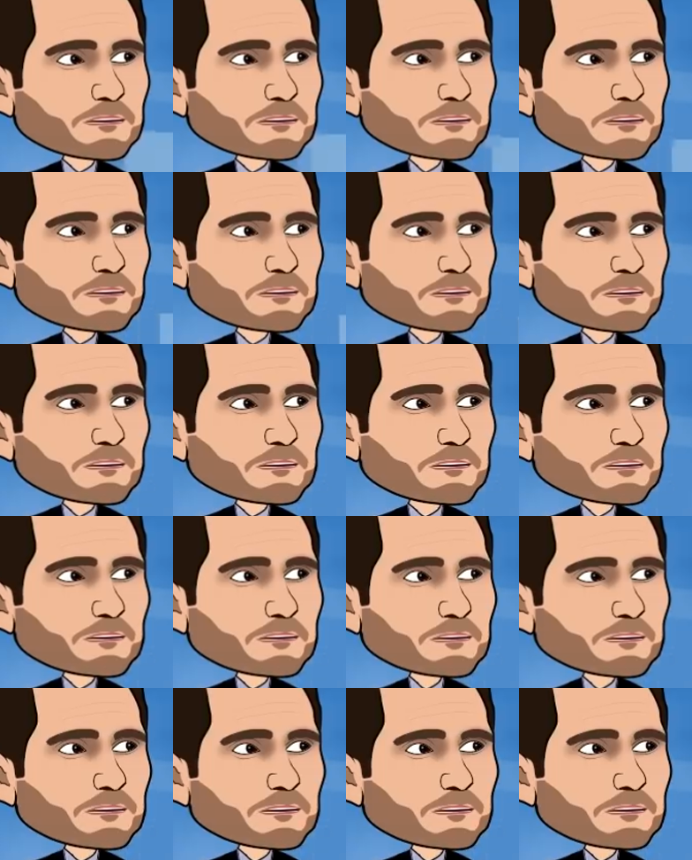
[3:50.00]

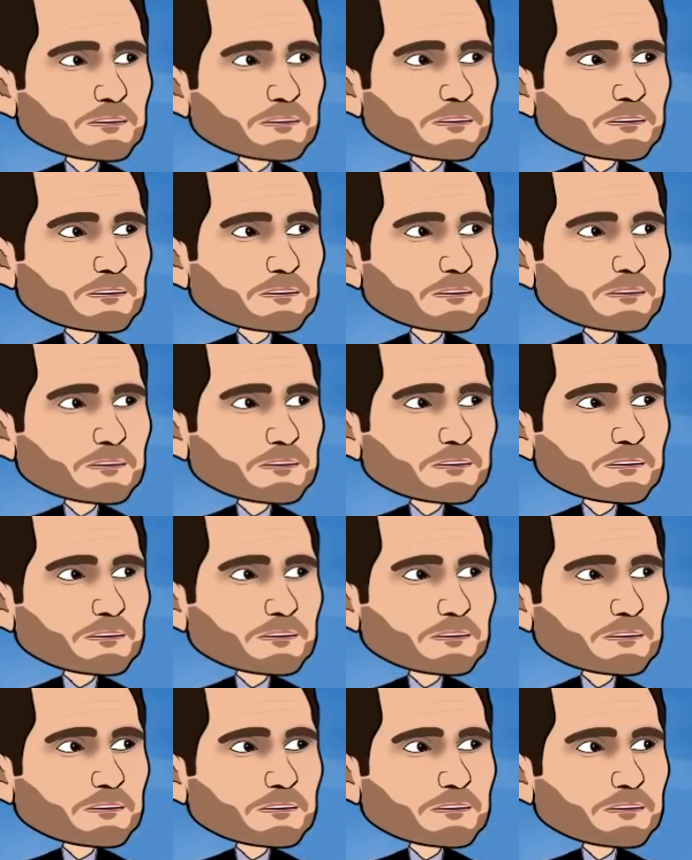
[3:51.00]

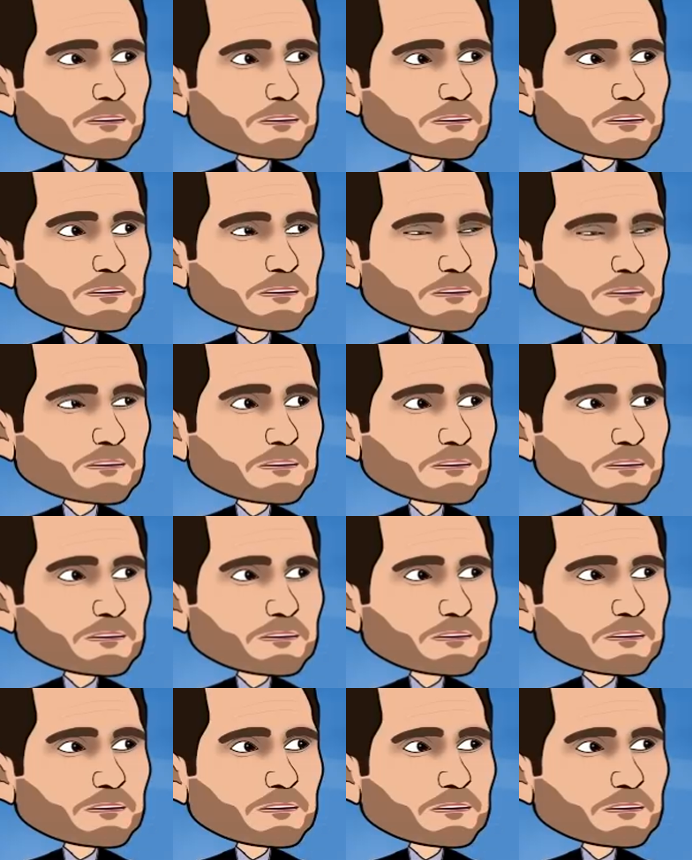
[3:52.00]

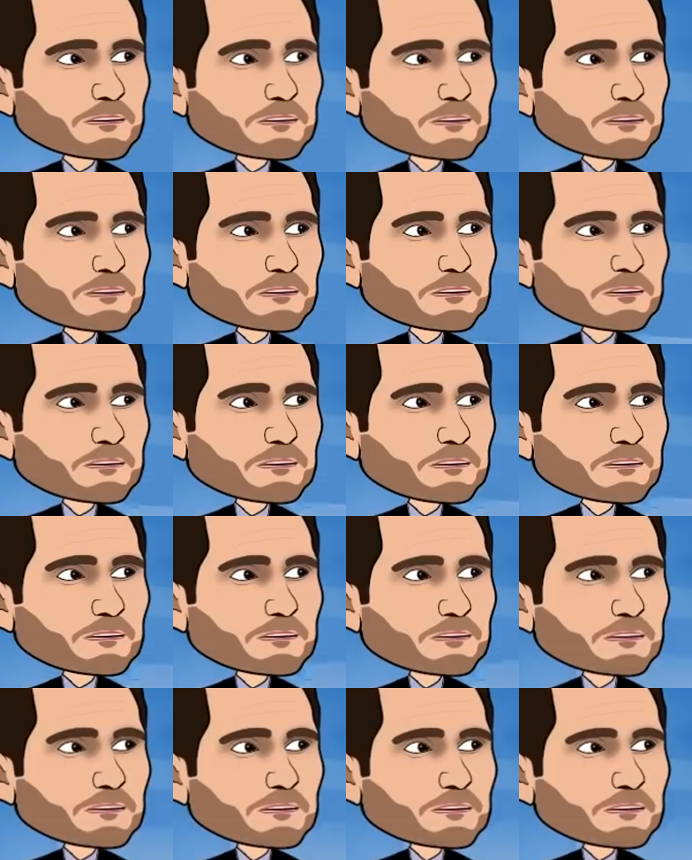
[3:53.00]

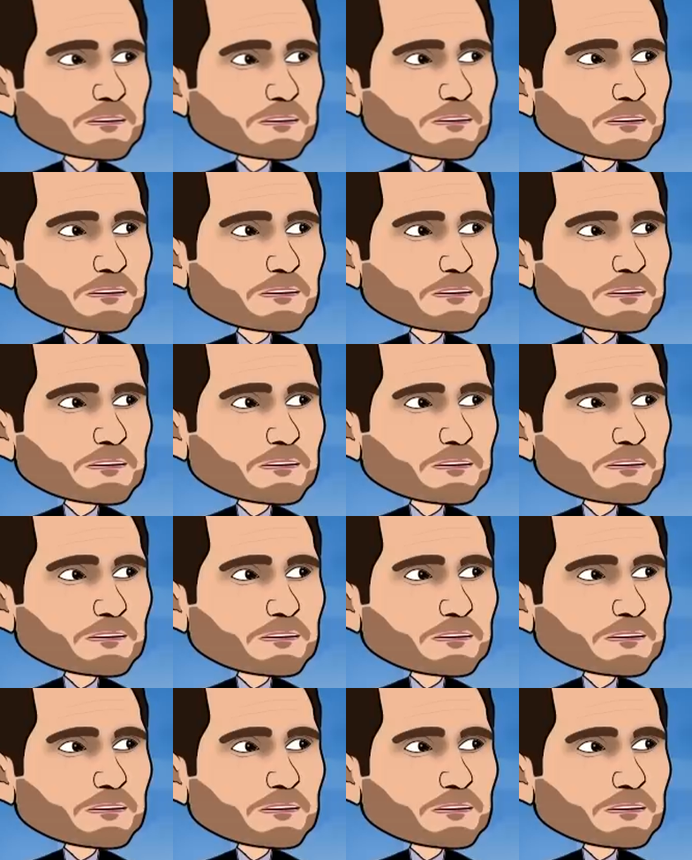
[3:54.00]
This person isn't speaking.